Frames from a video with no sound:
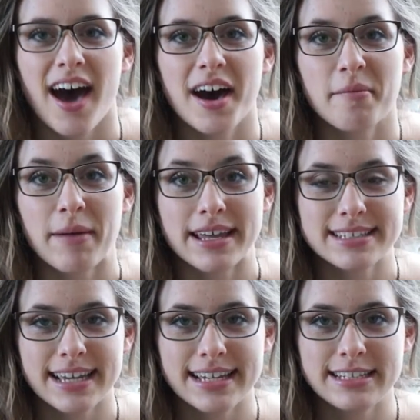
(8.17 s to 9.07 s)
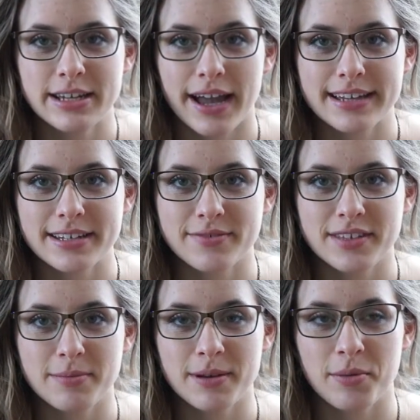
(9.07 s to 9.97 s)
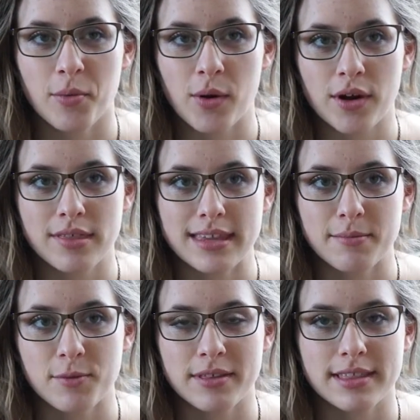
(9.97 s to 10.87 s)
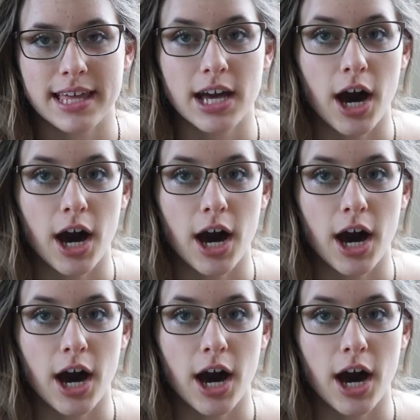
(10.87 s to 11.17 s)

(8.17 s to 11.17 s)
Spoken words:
I decided to kind of keep it more themed with like